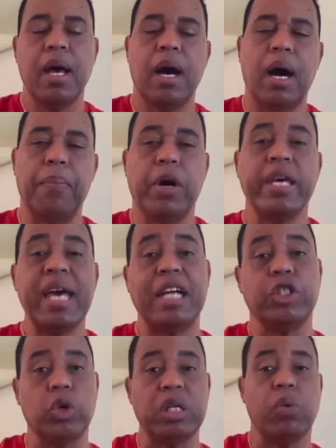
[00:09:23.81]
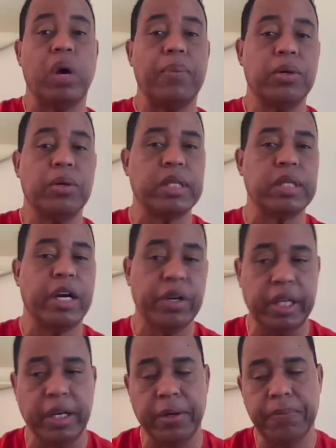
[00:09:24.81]
But he had joined the rebels
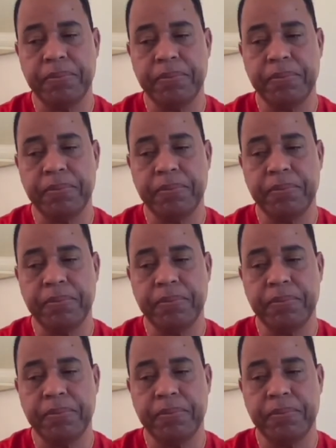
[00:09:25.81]
earlier.